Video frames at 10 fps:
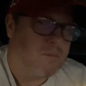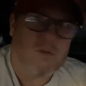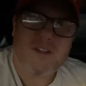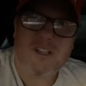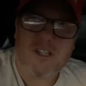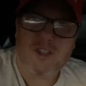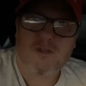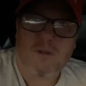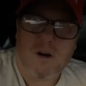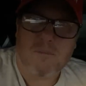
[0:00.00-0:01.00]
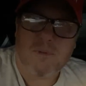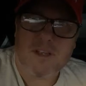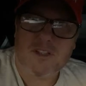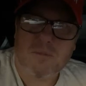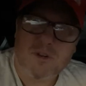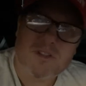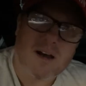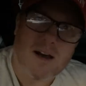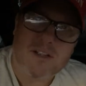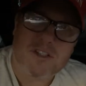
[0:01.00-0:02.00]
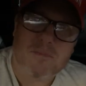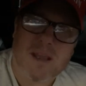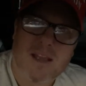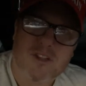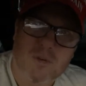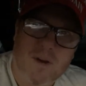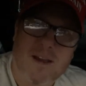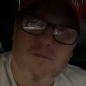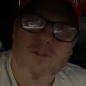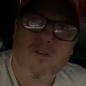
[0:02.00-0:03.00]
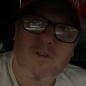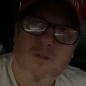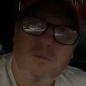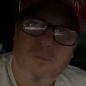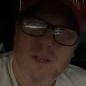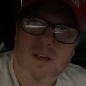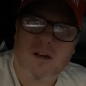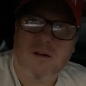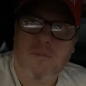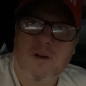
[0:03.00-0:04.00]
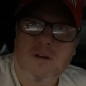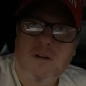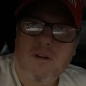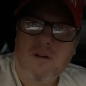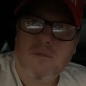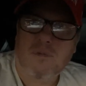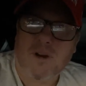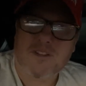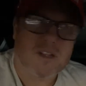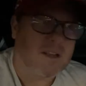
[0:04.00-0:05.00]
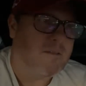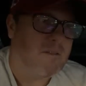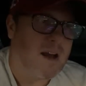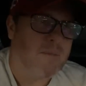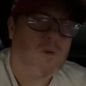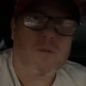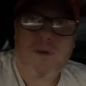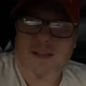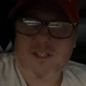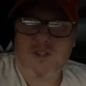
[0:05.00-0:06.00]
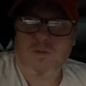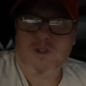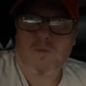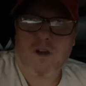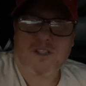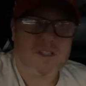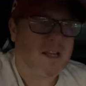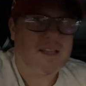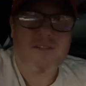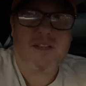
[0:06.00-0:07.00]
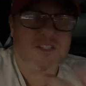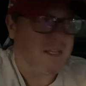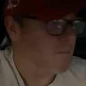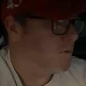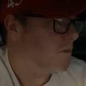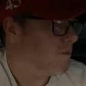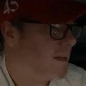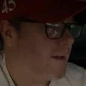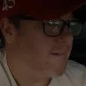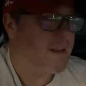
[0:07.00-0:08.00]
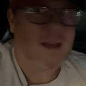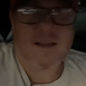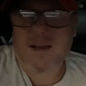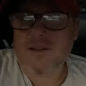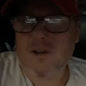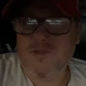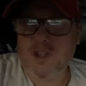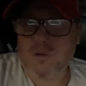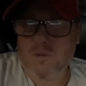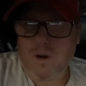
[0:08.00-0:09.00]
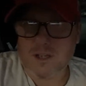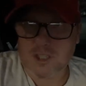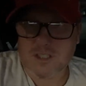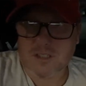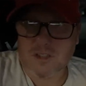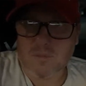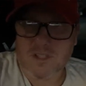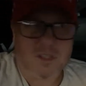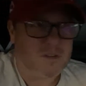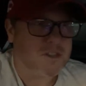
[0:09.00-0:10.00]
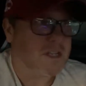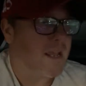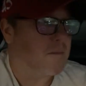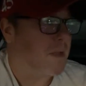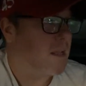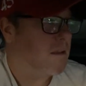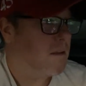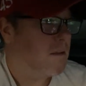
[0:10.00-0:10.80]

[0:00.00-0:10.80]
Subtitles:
President Trump is the most honest man to ever become president. I'm going back to George Washington. I give an example, okay? And I love General Washington. Don't misunderstand me.